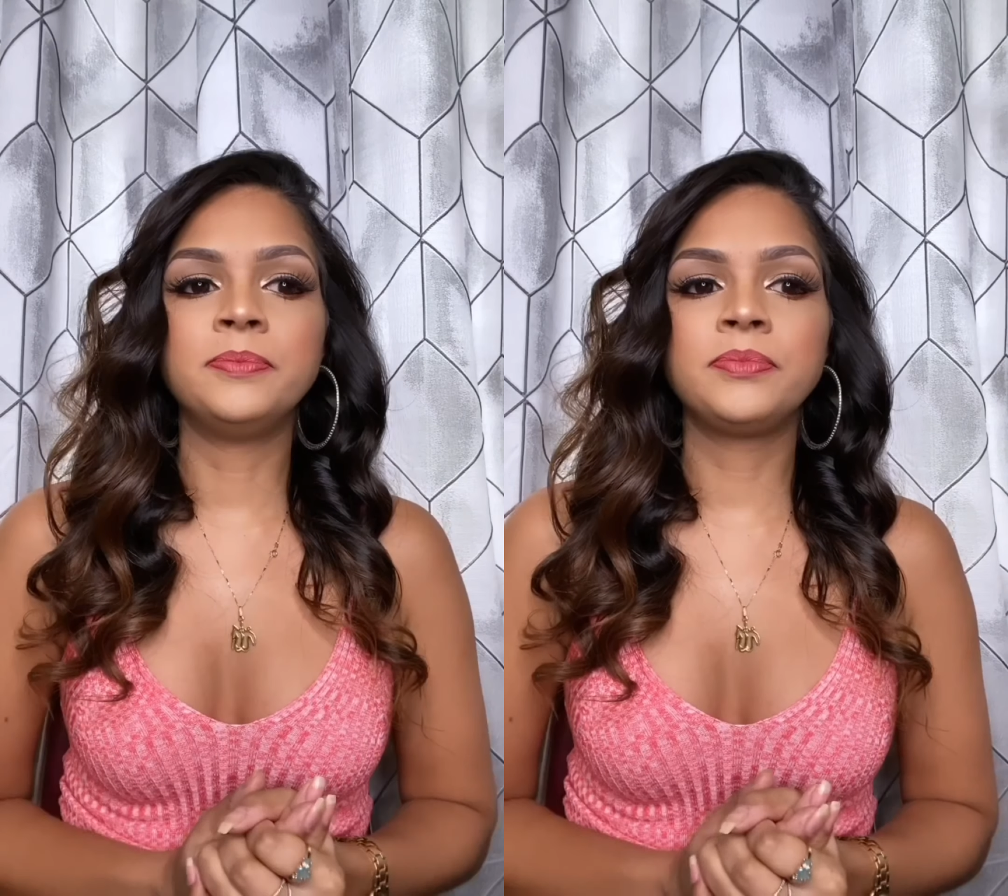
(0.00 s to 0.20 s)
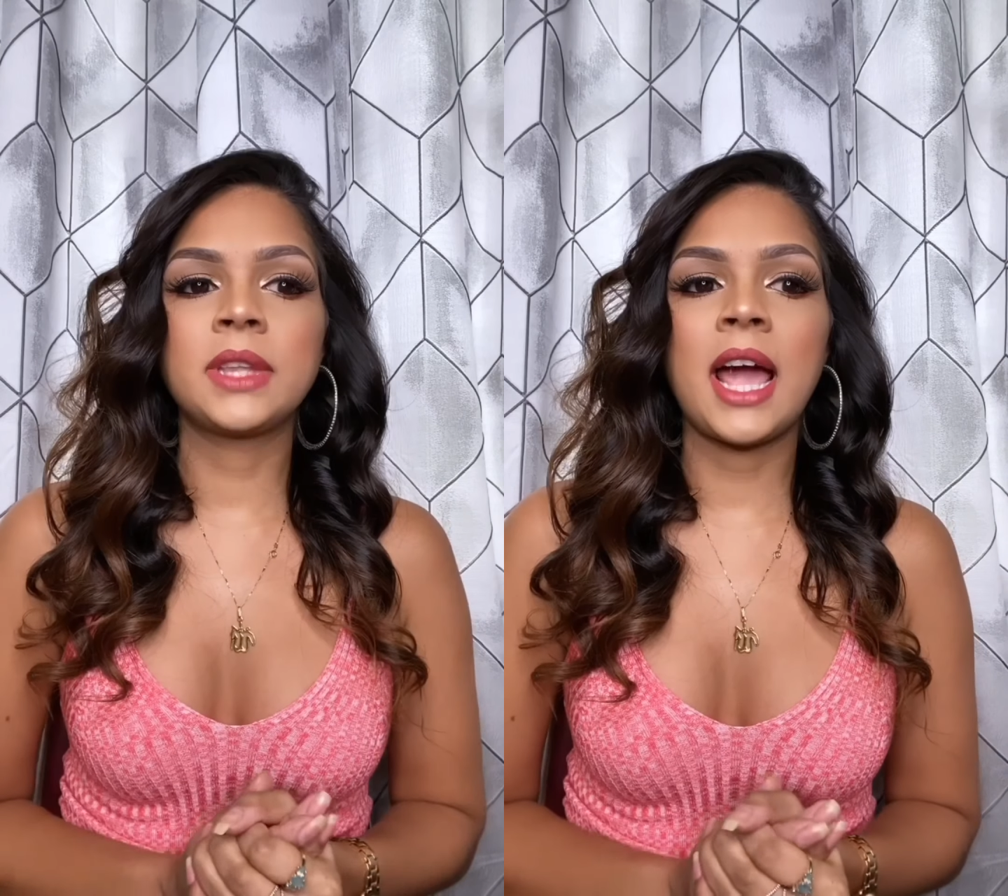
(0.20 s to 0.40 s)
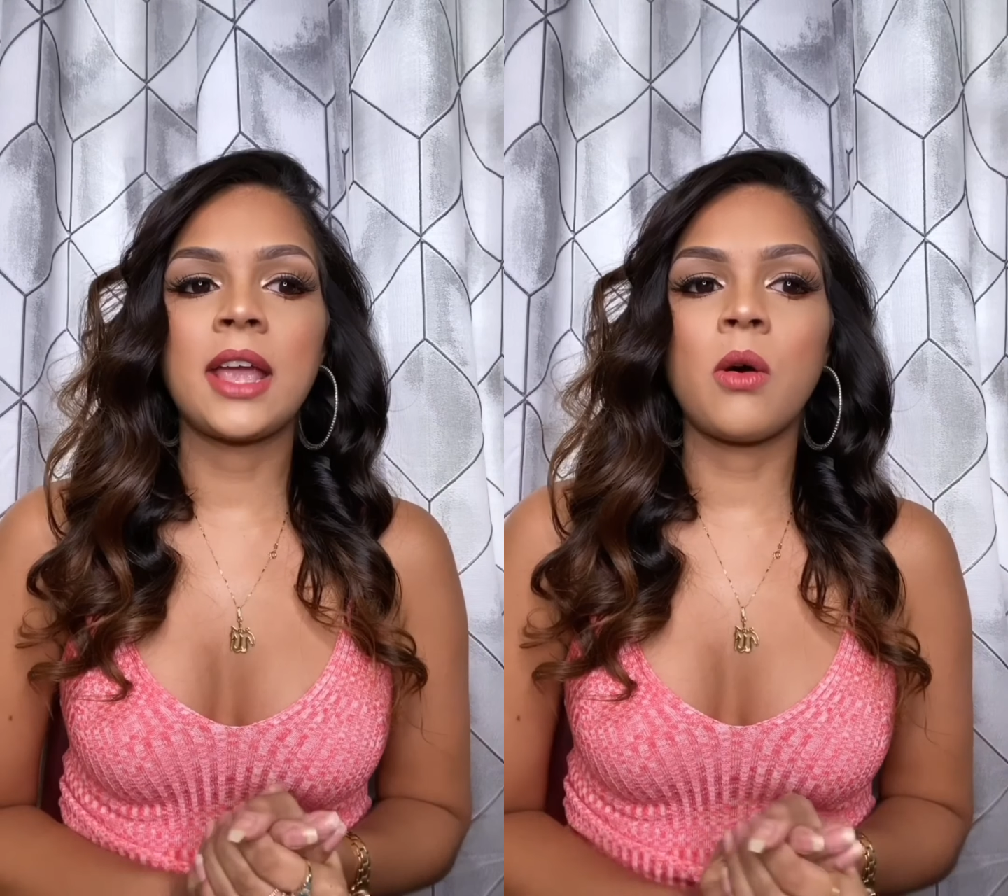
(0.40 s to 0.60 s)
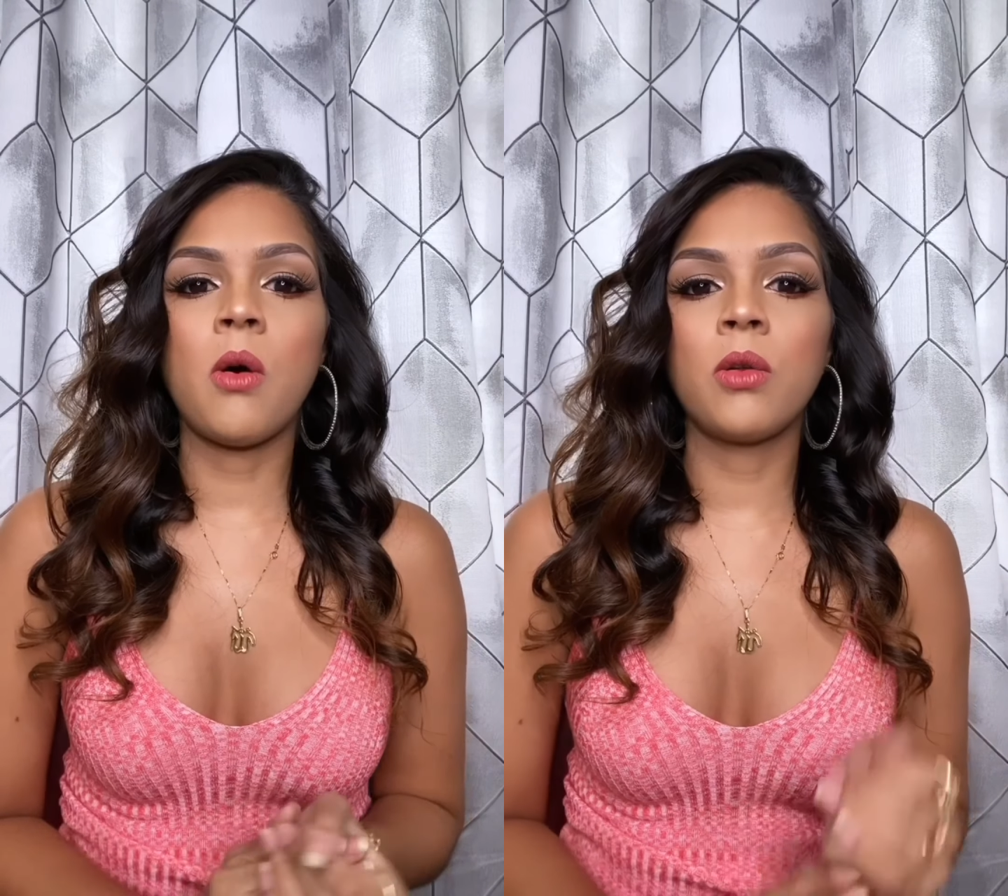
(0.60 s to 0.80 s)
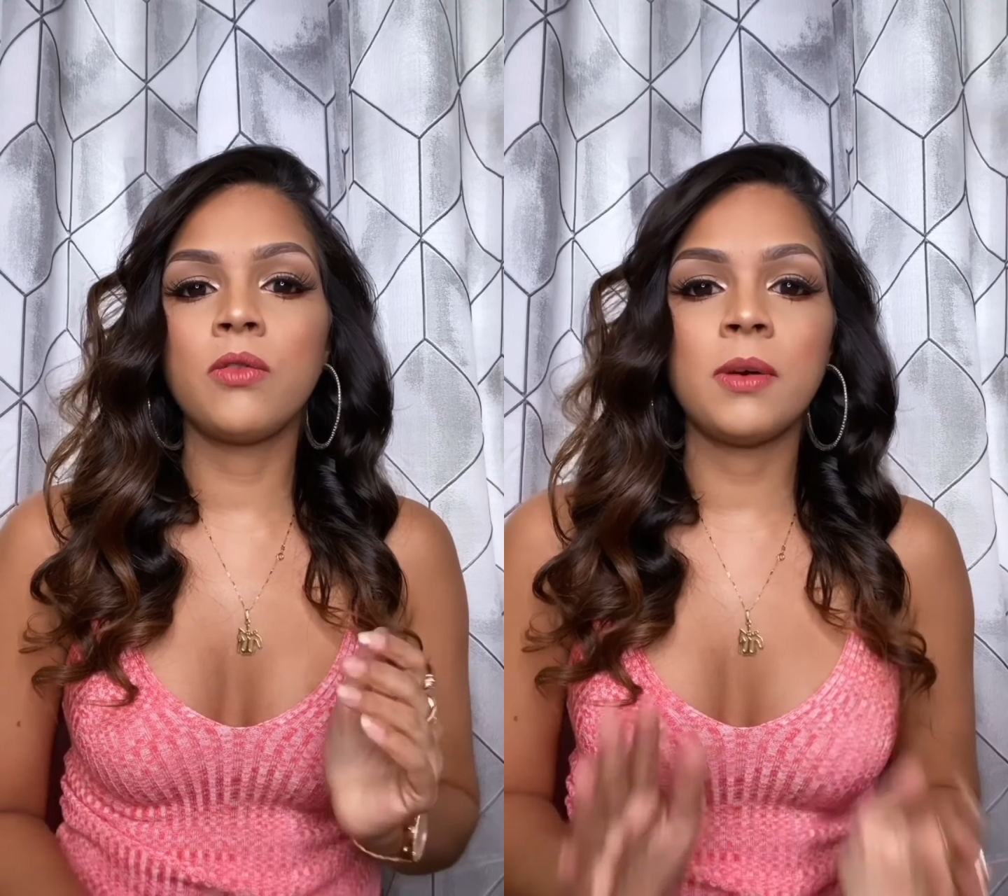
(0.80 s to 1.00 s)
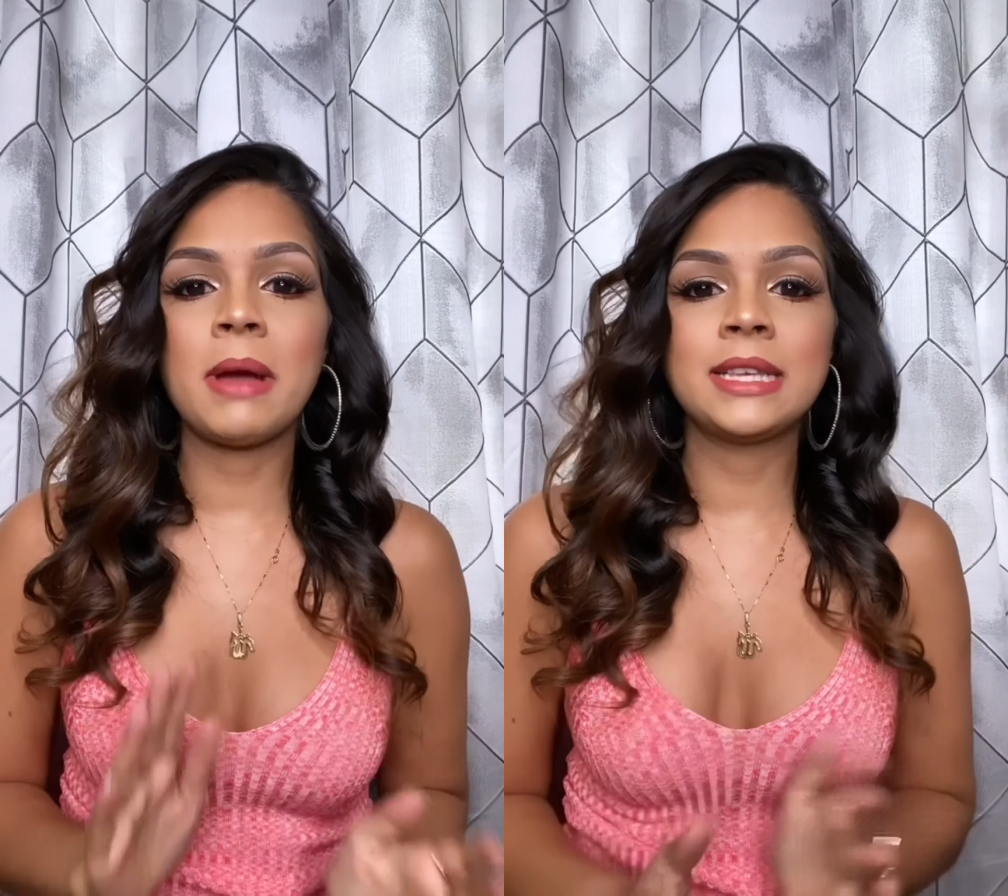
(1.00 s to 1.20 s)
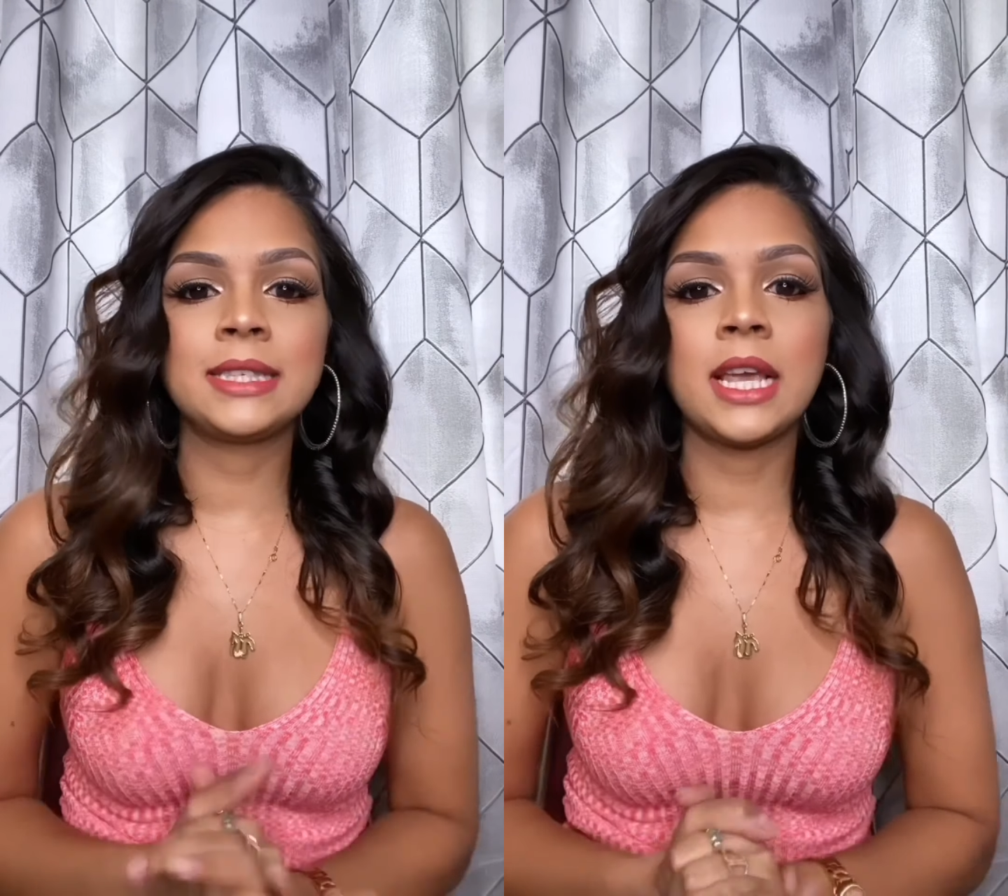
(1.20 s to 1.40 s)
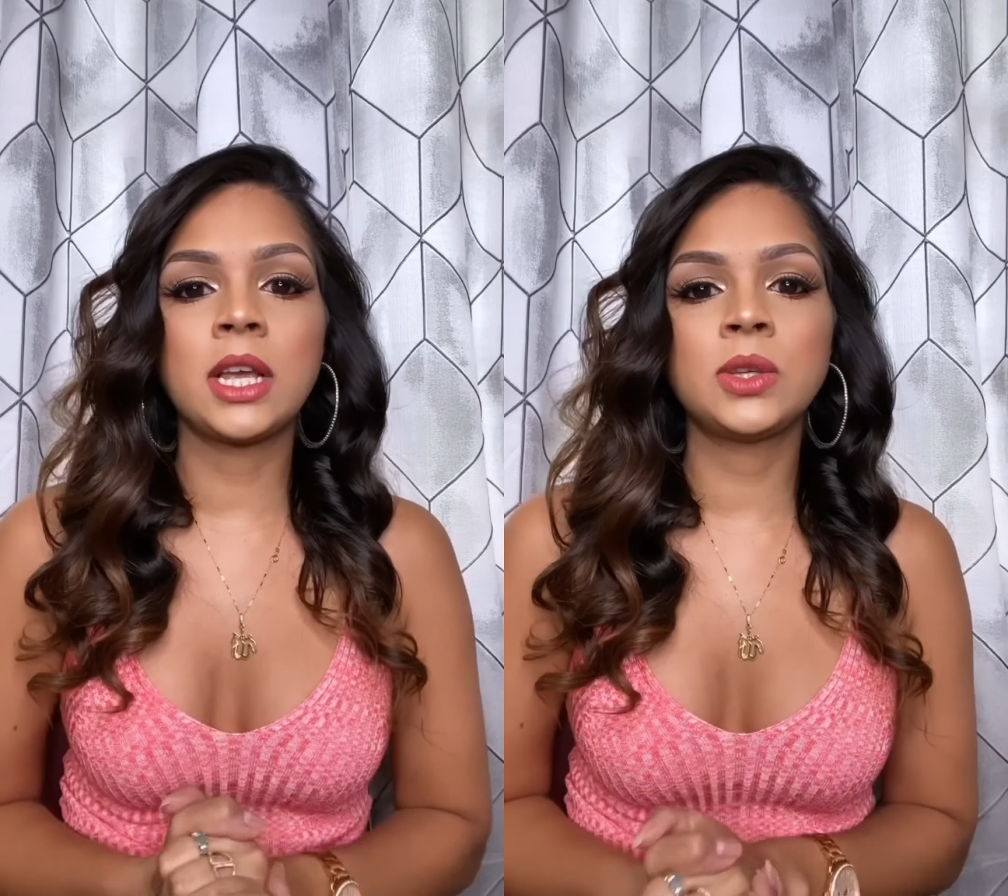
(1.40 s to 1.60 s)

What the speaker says: like all over my sink.